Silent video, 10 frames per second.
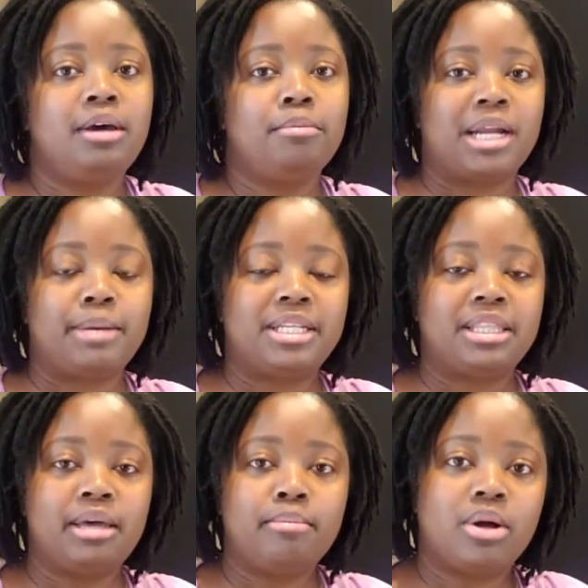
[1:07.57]
but I'm in
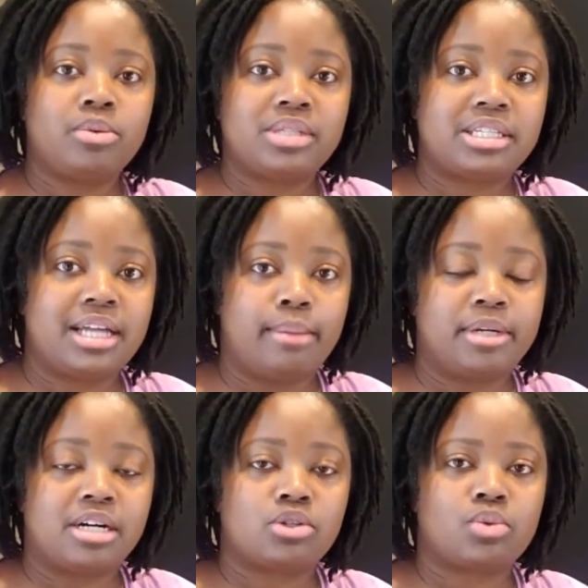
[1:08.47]
limbo with
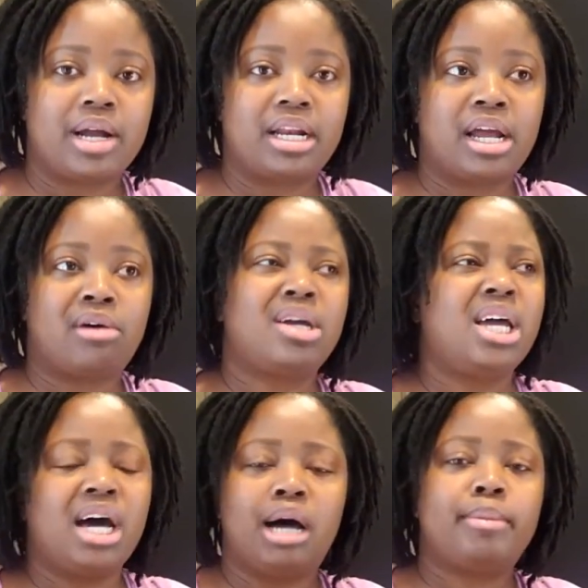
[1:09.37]
SnapDocs right now.
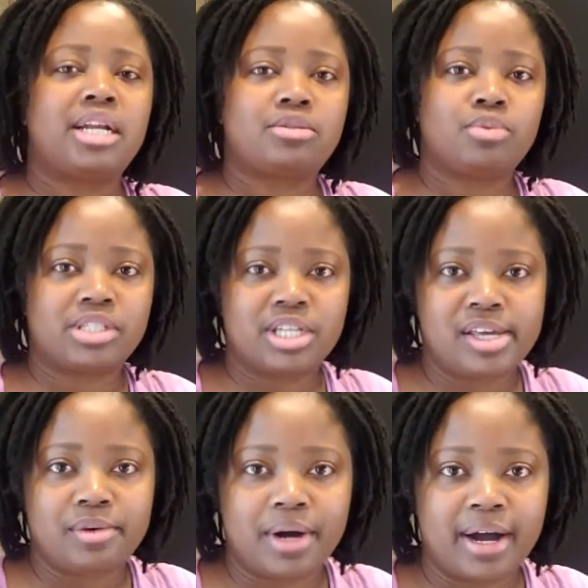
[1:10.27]
I might as well tell
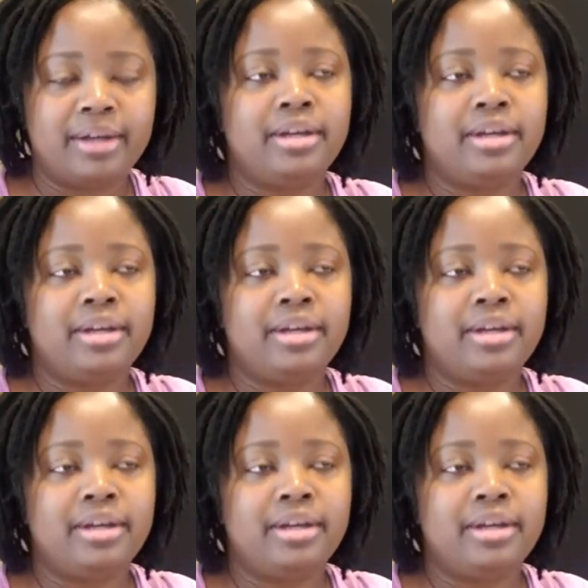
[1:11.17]
you why.